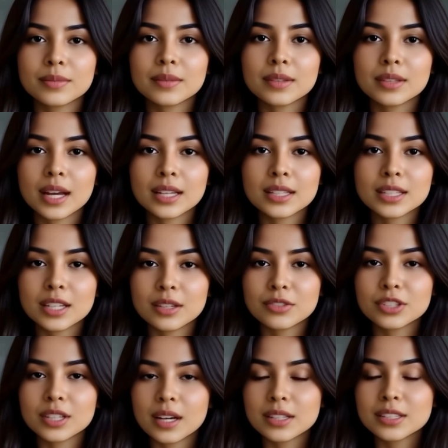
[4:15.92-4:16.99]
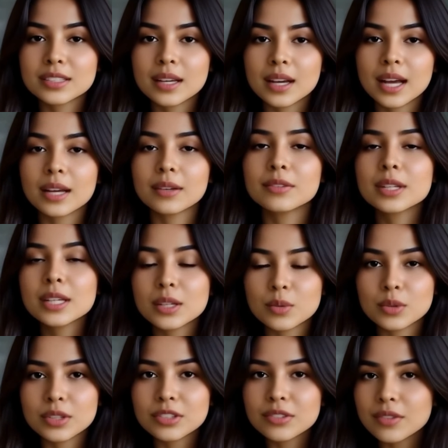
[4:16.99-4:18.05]
That gives us F
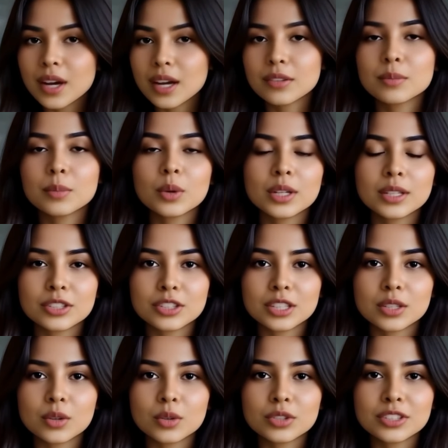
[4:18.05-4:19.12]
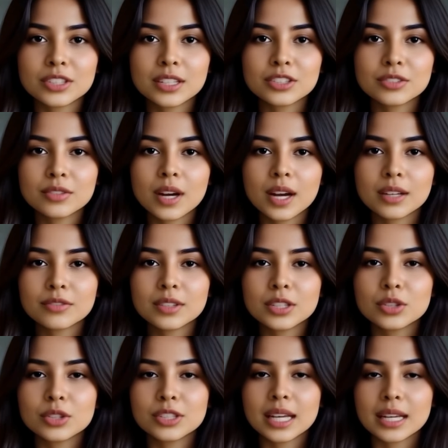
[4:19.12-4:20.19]
equals 5.065
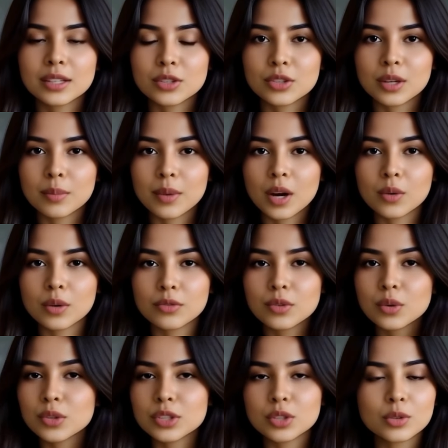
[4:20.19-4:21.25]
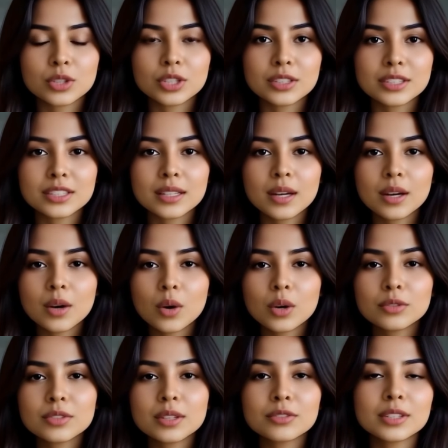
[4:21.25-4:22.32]
into 10 to the power 4 newtons, or
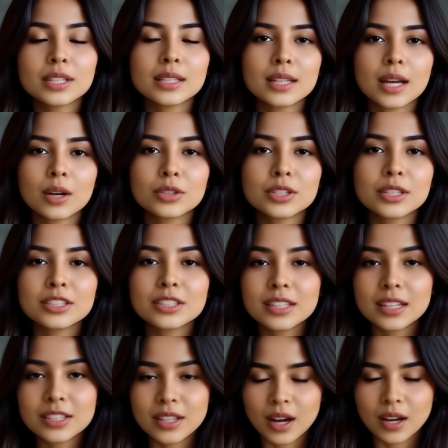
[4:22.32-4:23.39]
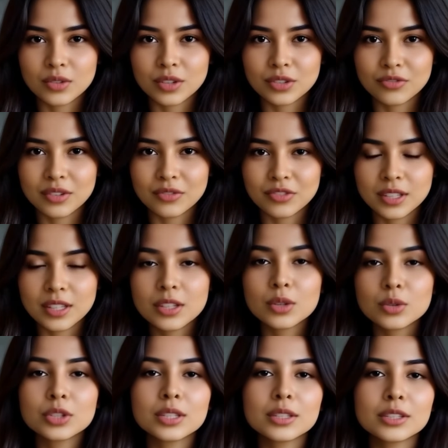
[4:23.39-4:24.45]
50,650
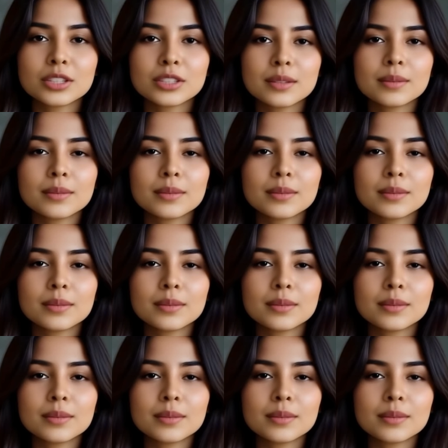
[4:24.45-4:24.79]
newtons.